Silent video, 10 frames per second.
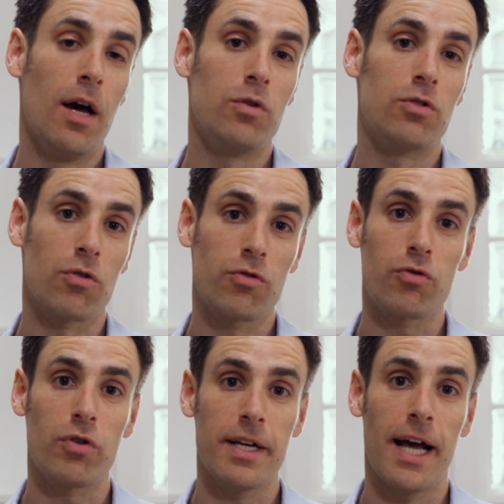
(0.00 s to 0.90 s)
which is a
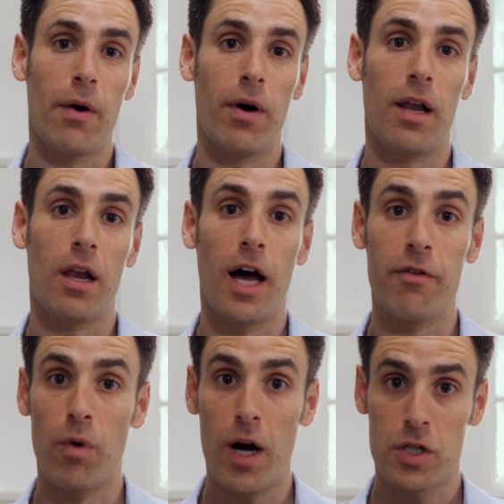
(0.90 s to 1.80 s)
three hour
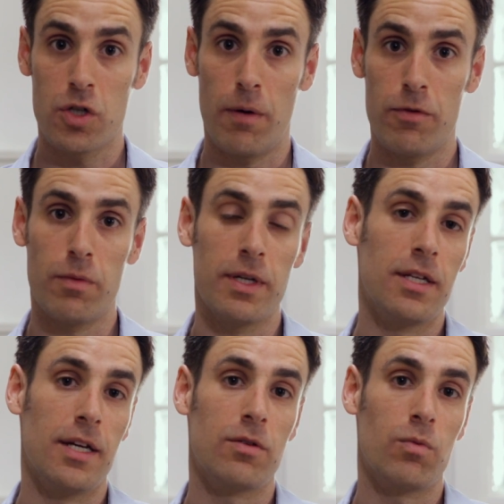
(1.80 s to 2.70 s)
live workshop that we
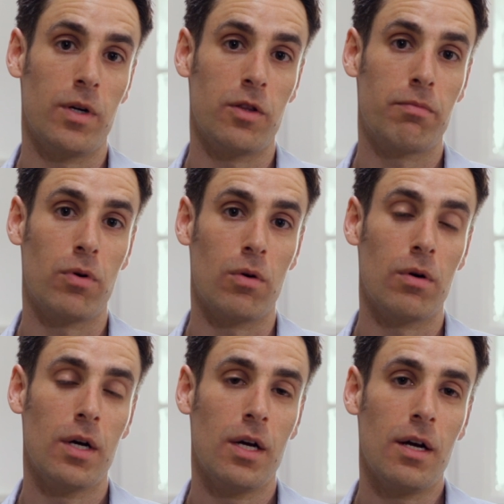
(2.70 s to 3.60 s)
did with Paul.